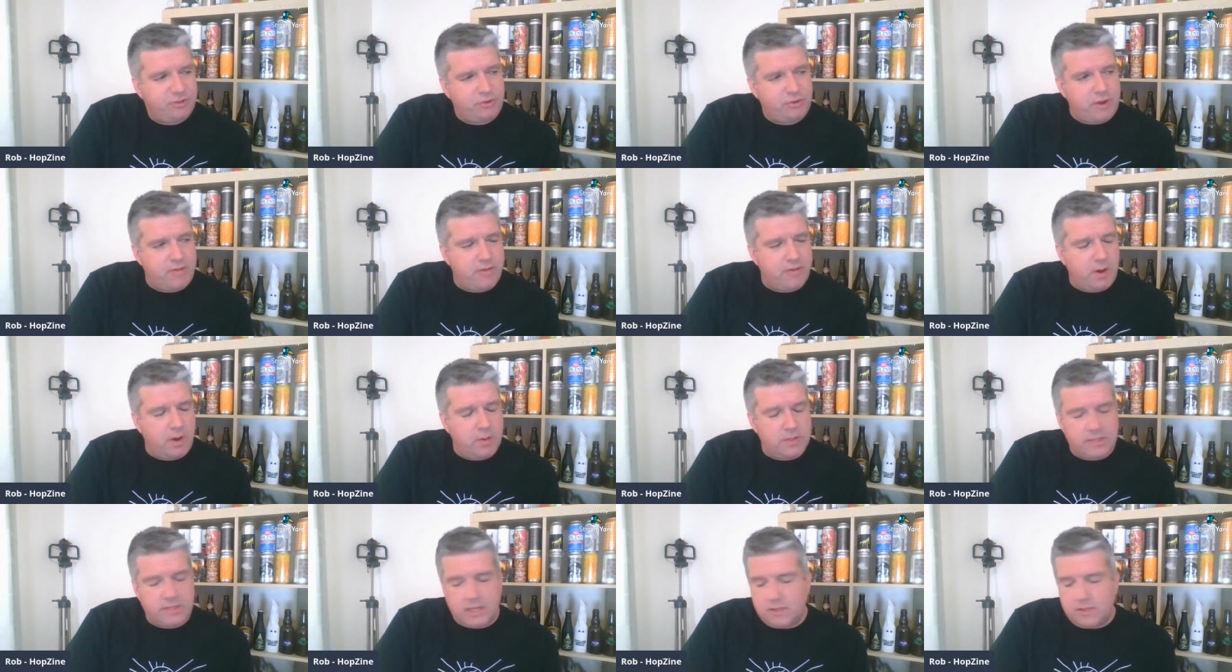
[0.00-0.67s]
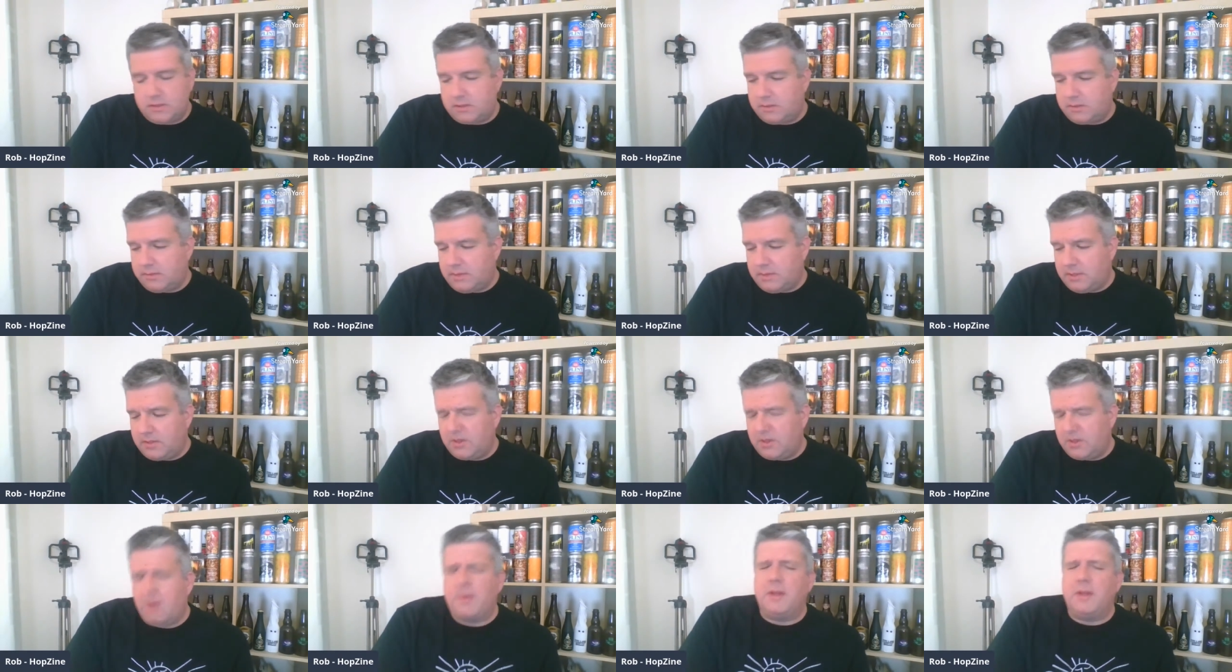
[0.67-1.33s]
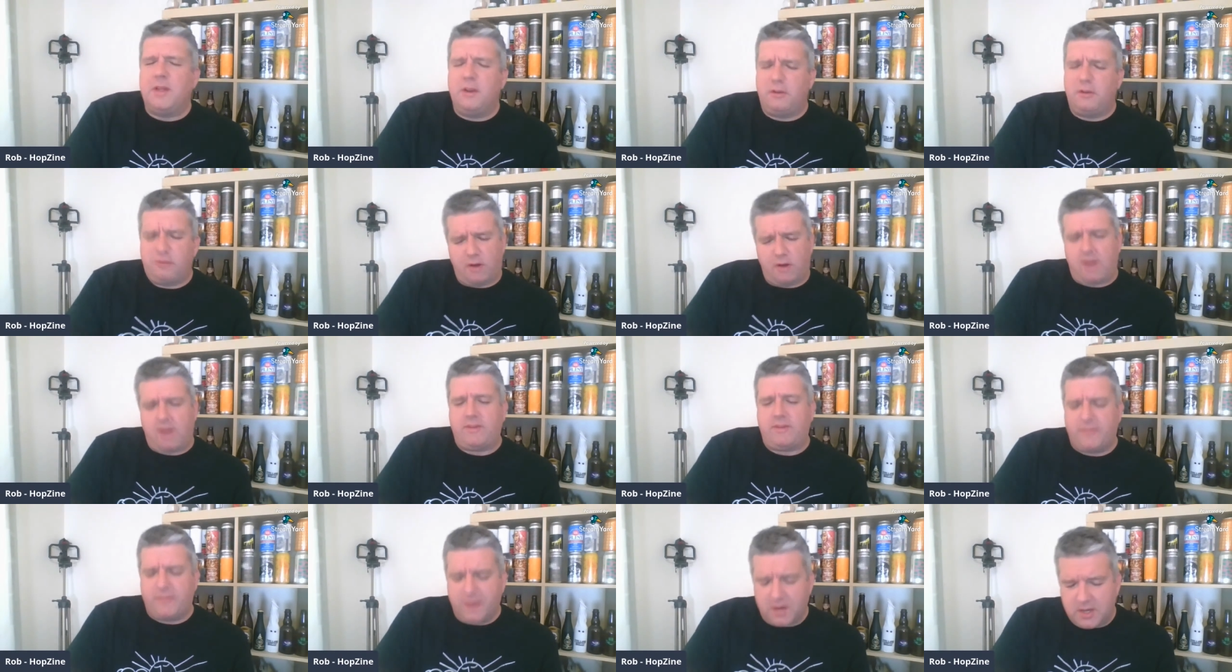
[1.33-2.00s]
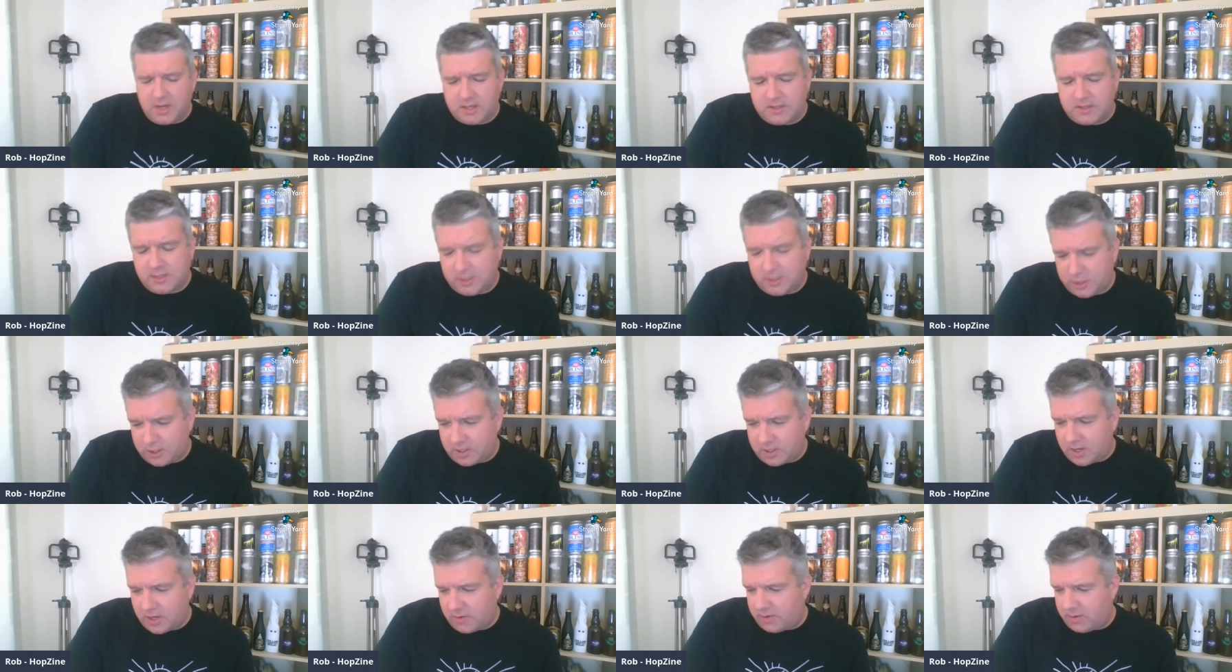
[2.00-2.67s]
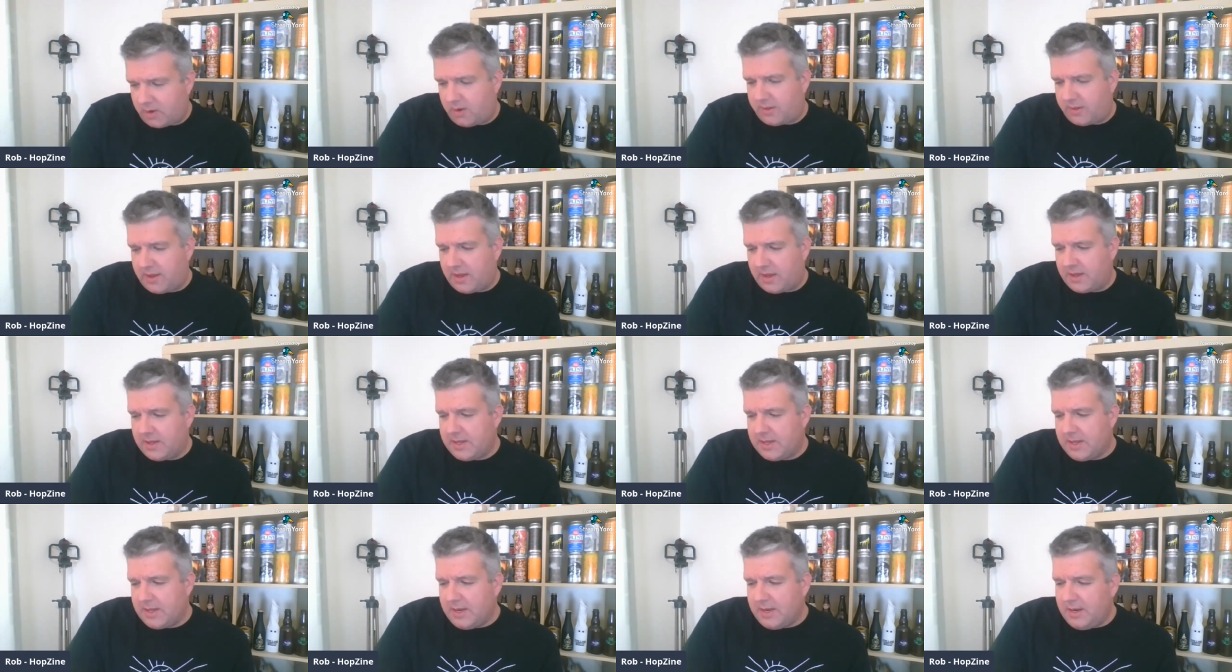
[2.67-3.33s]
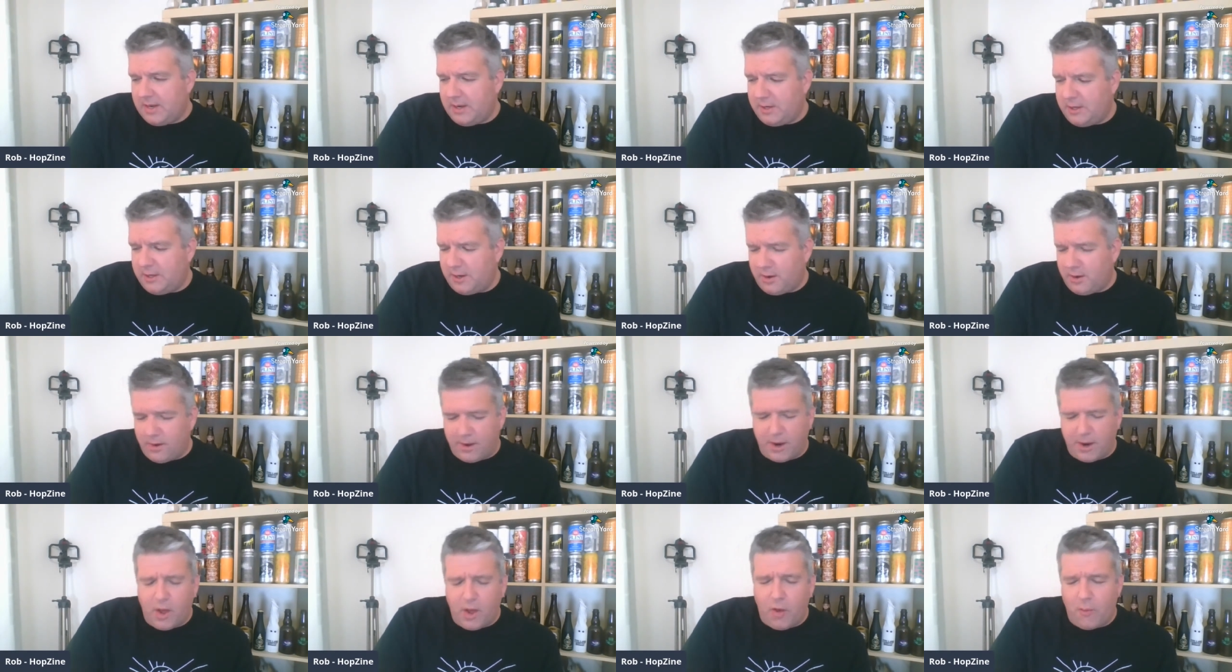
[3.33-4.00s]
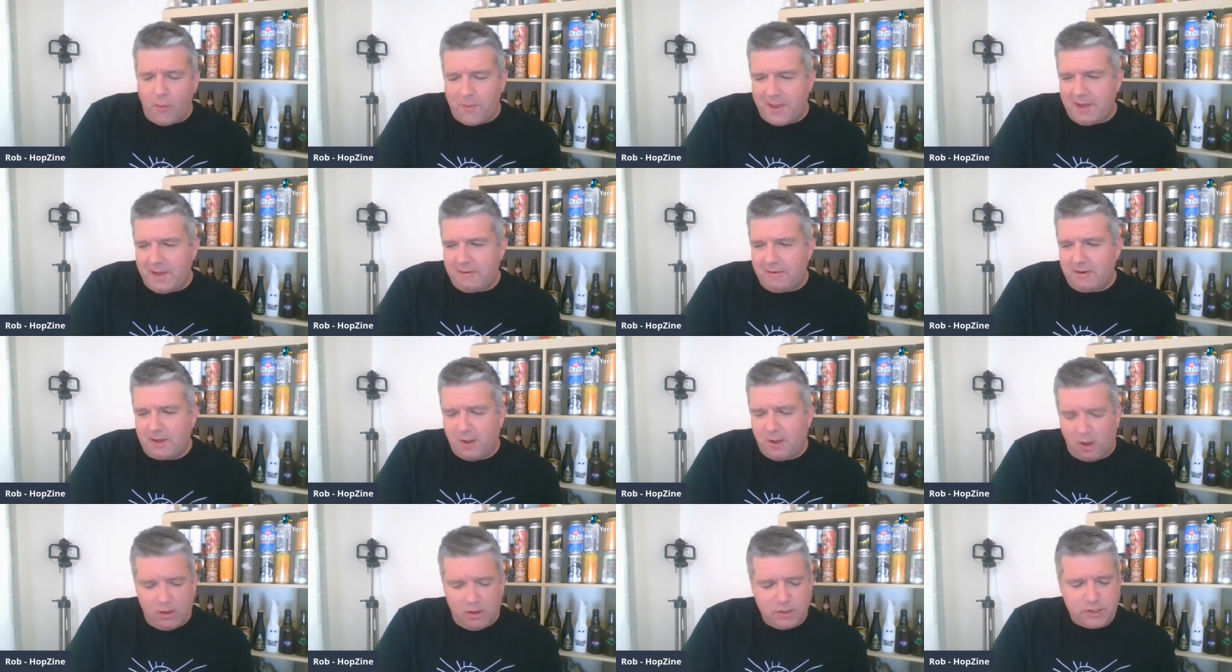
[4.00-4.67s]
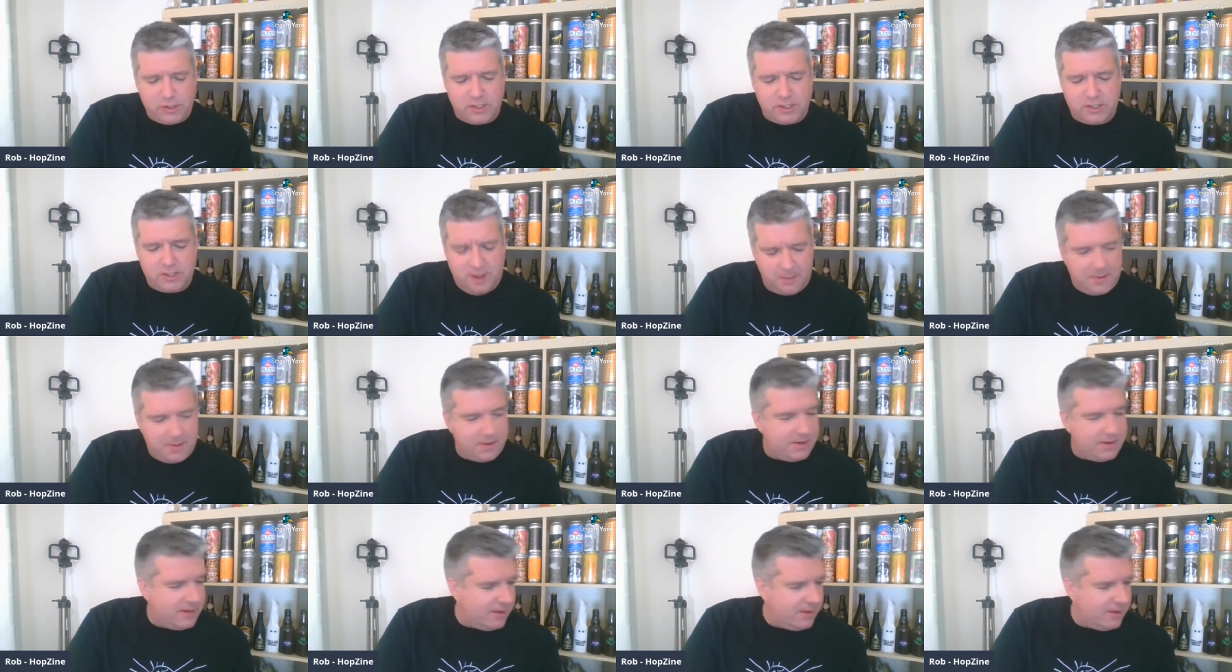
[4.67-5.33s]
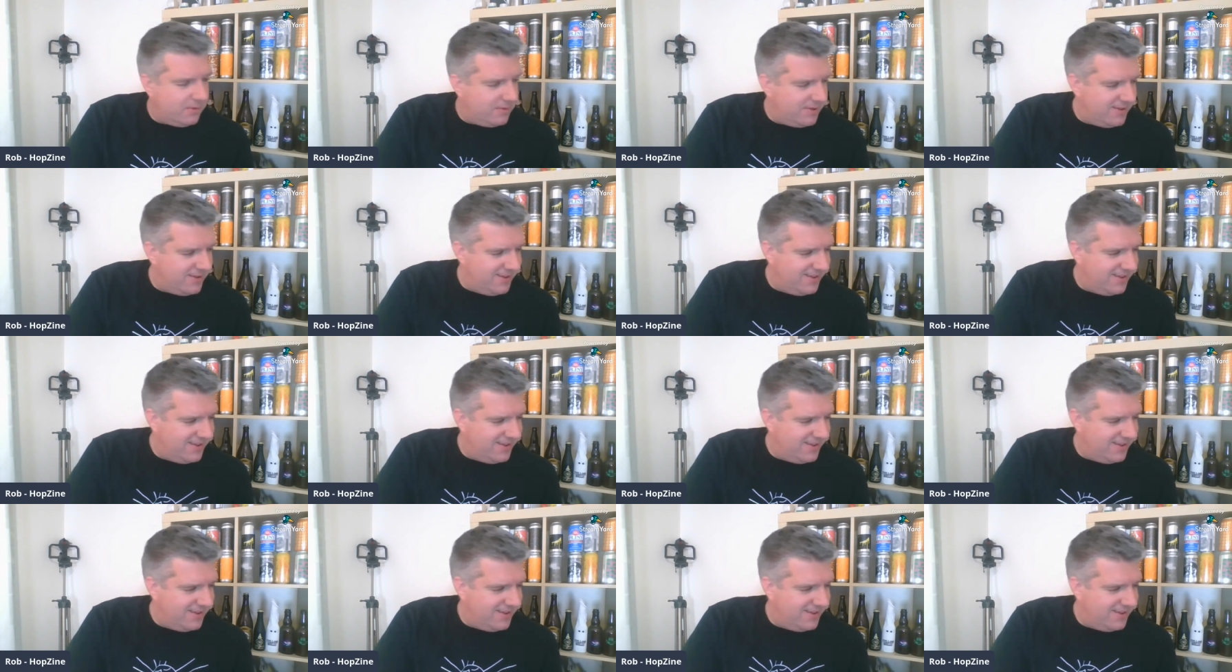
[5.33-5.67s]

straightforward sense. I mean, come on, you crafty fuckers, you should know all that. You know, an alt beer and a Kolsch is, come on now.